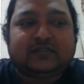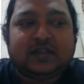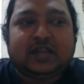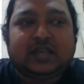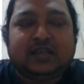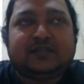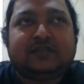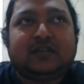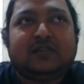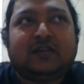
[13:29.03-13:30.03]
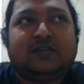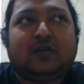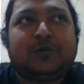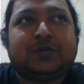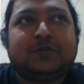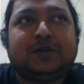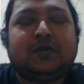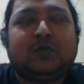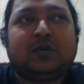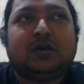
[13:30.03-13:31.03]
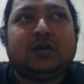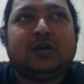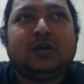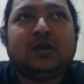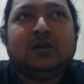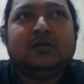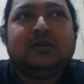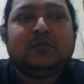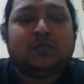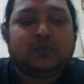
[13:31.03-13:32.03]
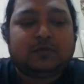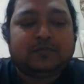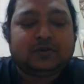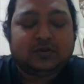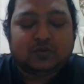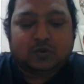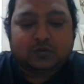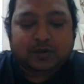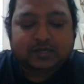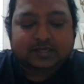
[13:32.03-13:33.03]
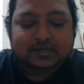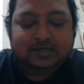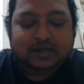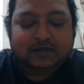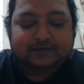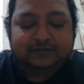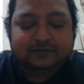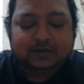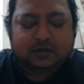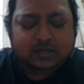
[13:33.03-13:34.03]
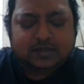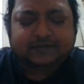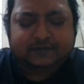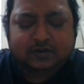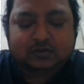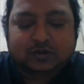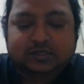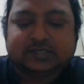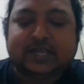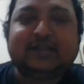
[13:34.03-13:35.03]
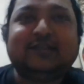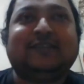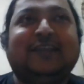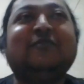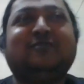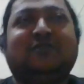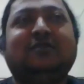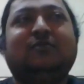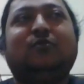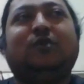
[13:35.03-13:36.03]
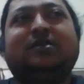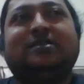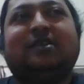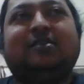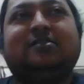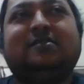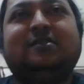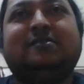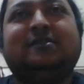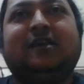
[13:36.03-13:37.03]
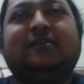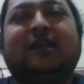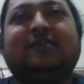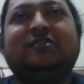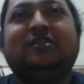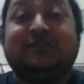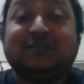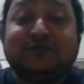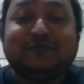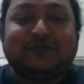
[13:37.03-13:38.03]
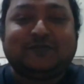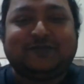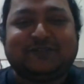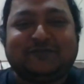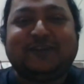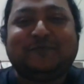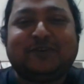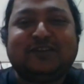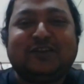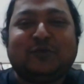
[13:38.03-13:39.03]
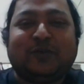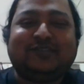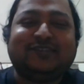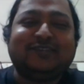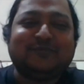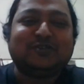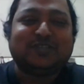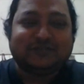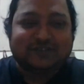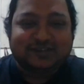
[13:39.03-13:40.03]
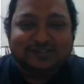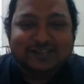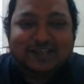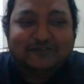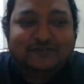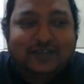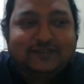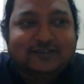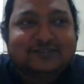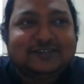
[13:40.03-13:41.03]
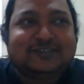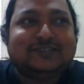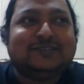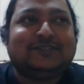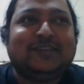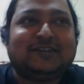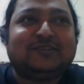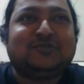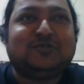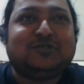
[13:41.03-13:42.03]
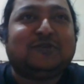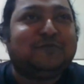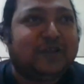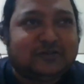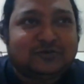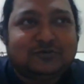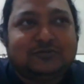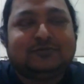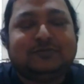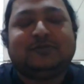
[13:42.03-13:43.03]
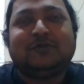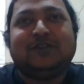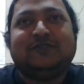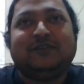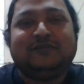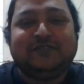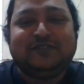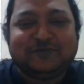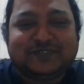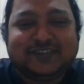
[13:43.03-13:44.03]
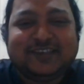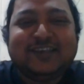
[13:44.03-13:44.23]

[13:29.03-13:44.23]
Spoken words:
It still is. It's as an option. But but you know what, Bhaskar? I've not said this. Anyone who hasn't asked this yet, actually, it's a very pertinent question, because I've done 500 theater shows compared to 25 films